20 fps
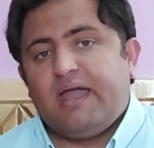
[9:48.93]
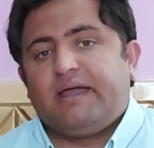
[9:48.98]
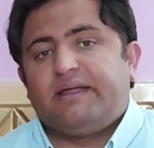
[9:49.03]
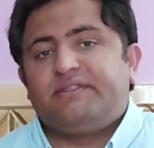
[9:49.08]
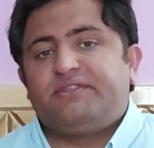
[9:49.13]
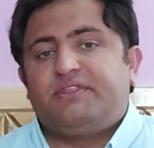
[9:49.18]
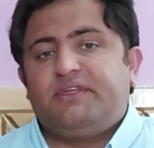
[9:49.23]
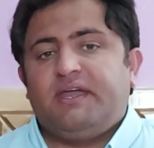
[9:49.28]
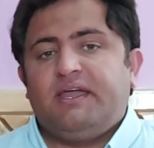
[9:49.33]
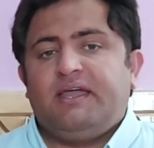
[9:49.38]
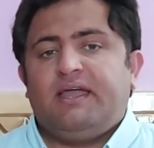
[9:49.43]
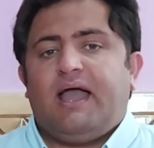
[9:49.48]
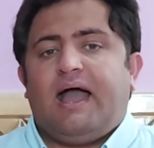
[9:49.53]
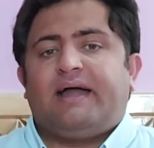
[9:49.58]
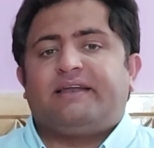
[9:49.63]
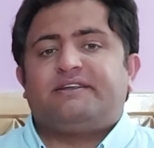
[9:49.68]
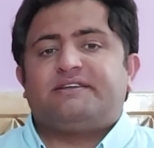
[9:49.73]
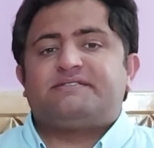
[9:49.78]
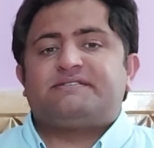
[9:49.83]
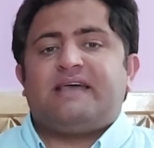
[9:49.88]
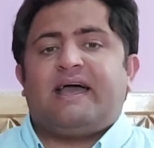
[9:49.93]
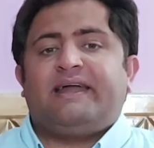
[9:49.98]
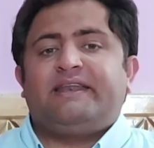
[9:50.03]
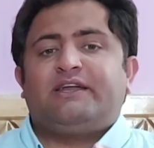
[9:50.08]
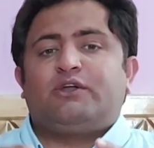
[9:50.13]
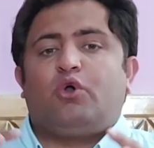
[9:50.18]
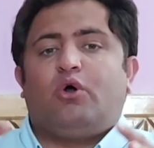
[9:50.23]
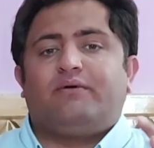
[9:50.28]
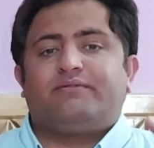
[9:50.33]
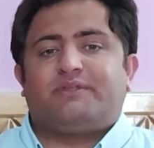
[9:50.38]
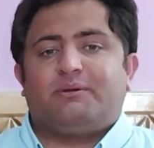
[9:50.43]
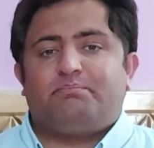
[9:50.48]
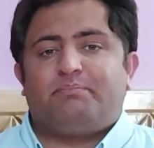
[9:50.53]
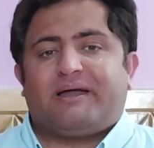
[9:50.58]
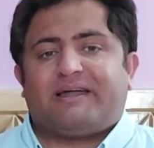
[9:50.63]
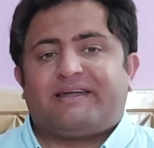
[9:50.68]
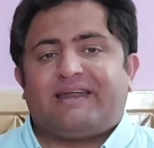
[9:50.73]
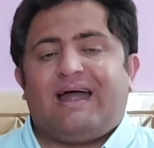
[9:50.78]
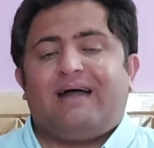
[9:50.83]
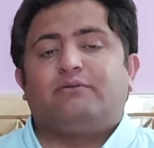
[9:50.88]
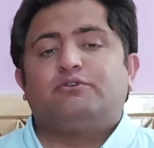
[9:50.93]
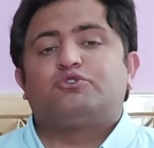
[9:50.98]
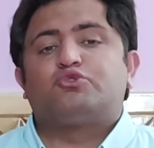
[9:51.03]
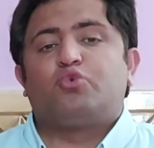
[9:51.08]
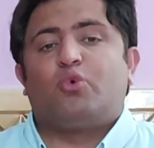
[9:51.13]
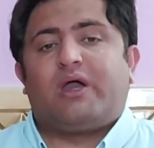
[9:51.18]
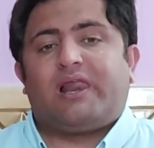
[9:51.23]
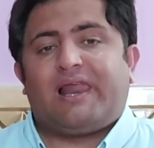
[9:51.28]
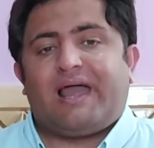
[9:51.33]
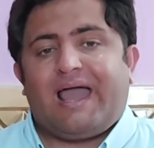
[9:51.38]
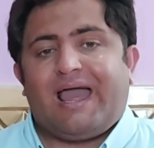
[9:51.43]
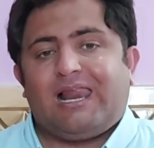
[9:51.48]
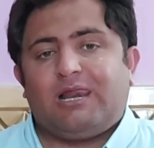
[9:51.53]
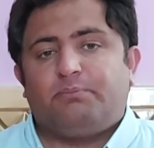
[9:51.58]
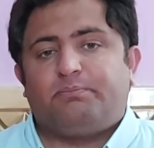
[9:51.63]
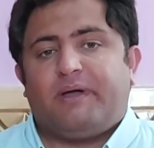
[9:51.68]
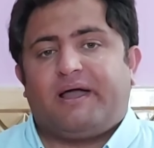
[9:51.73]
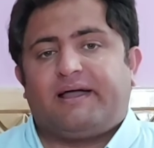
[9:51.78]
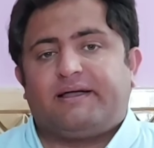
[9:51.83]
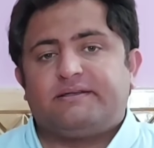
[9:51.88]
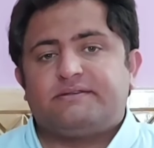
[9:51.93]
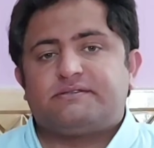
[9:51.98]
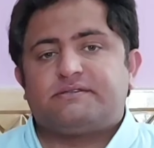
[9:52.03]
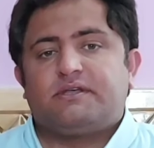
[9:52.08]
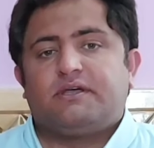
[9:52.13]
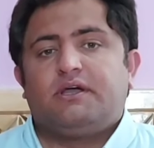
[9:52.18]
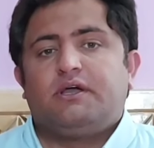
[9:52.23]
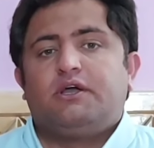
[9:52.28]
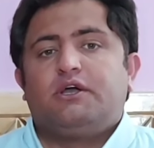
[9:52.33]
The understanding of the backgrounds will help us